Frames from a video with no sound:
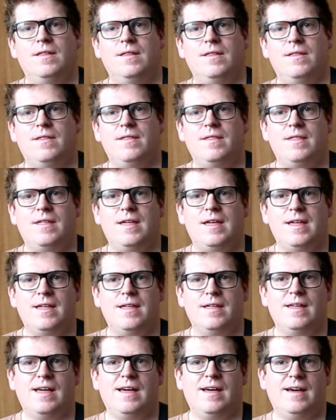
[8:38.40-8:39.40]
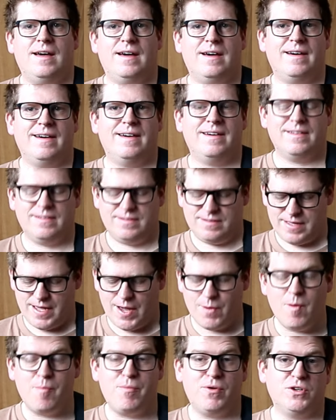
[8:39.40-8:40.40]
they are
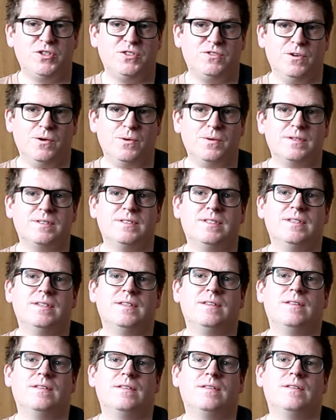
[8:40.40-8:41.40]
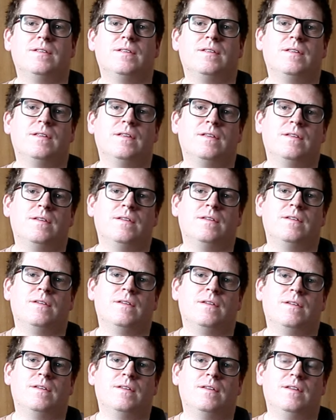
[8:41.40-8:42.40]
our brush strokes.
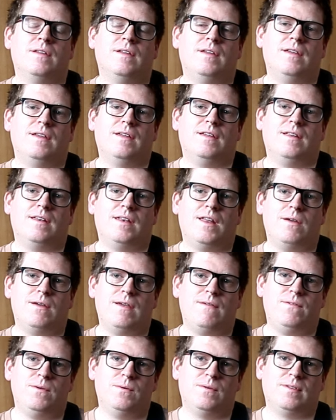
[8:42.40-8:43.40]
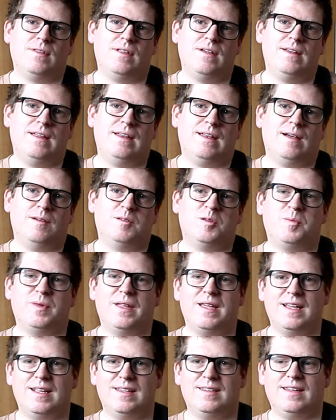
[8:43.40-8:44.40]
Now, if you was learning how to
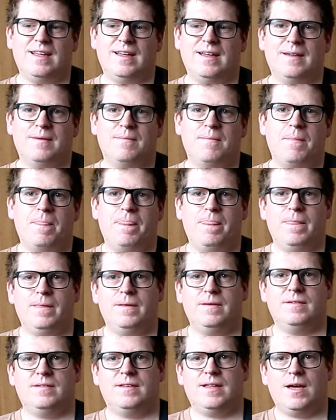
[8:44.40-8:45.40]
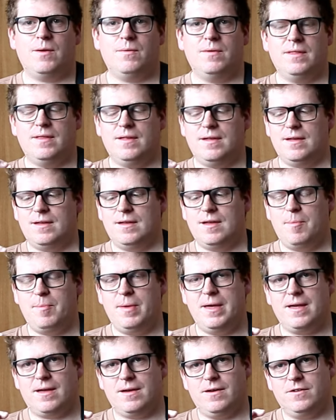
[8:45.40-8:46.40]
play guitar, you start with a
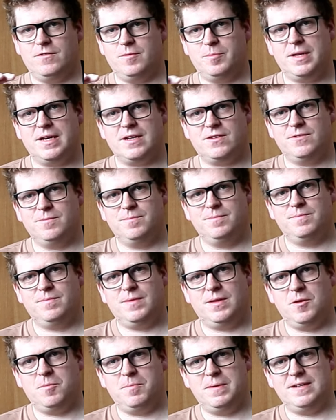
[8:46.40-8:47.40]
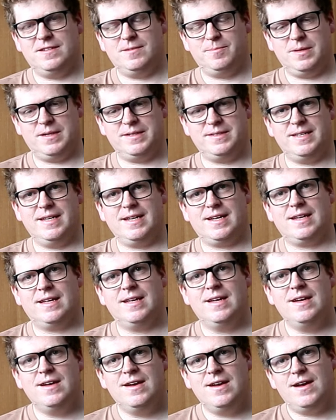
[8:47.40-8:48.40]
pick or a plectrum, a little piece of plastic,
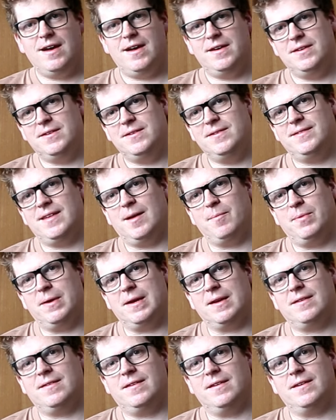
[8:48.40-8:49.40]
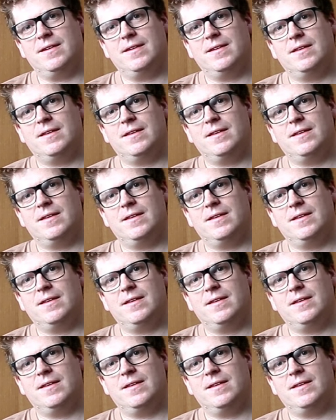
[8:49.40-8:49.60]
and you use that pick to